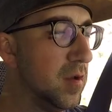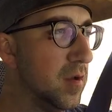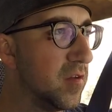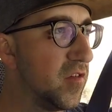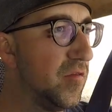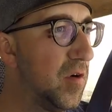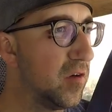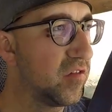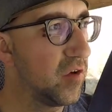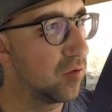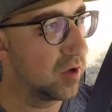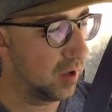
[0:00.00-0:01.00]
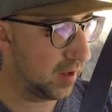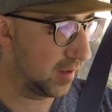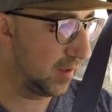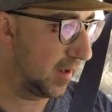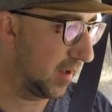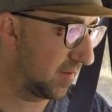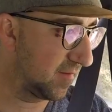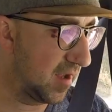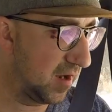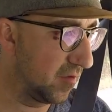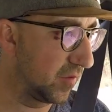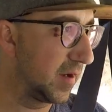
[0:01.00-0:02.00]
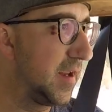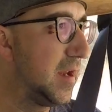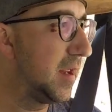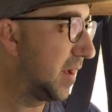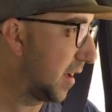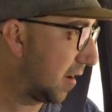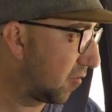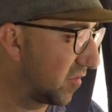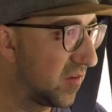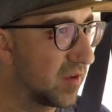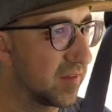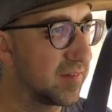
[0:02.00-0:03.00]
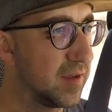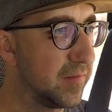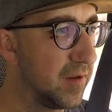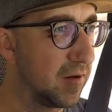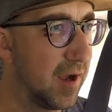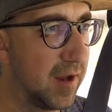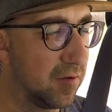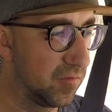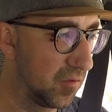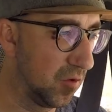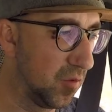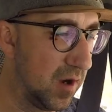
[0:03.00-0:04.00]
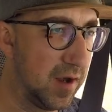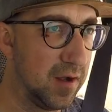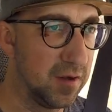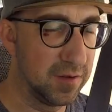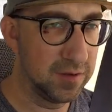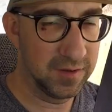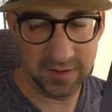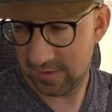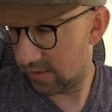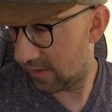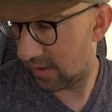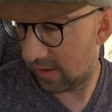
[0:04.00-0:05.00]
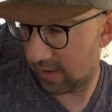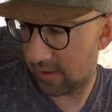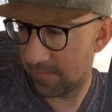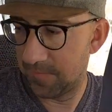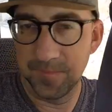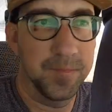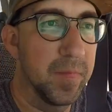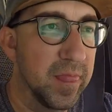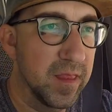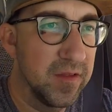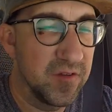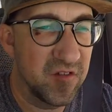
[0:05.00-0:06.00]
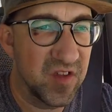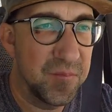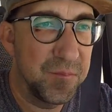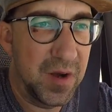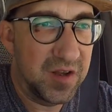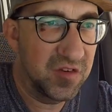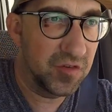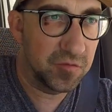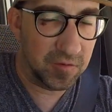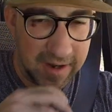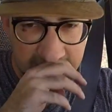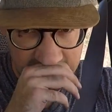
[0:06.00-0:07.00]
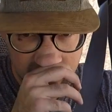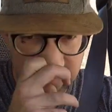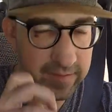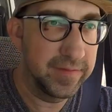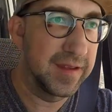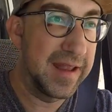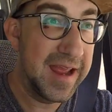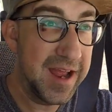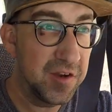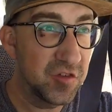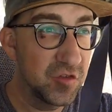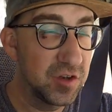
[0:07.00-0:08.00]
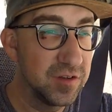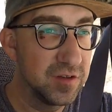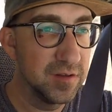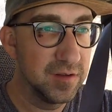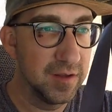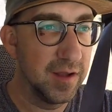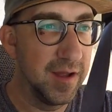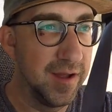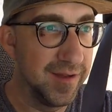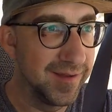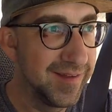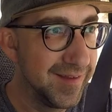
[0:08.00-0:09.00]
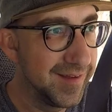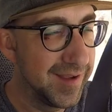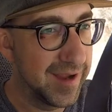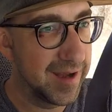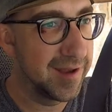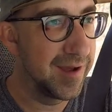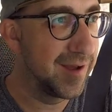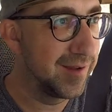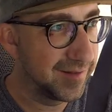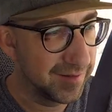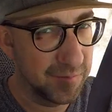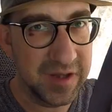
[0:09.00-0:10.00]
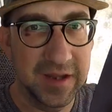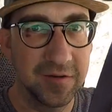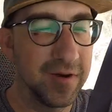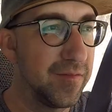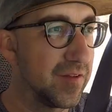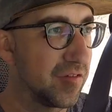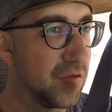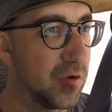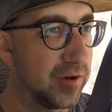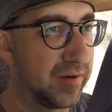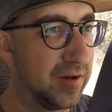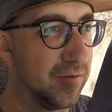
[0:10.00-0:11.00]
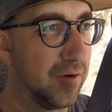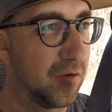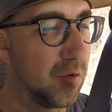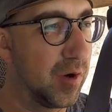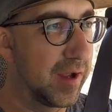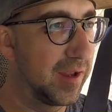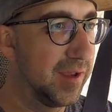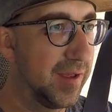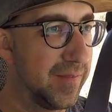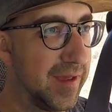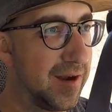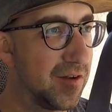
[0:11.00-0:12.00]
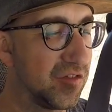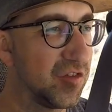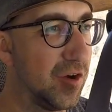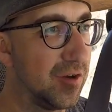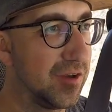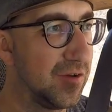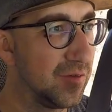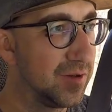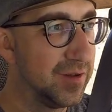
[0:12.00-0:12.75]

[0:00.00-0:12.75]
So far so good. Like, it's not overheating. I was even sitting there idle for a while. There's a bunch of rattles in the dash. Let me get around this corner here real quick, and then I'll show you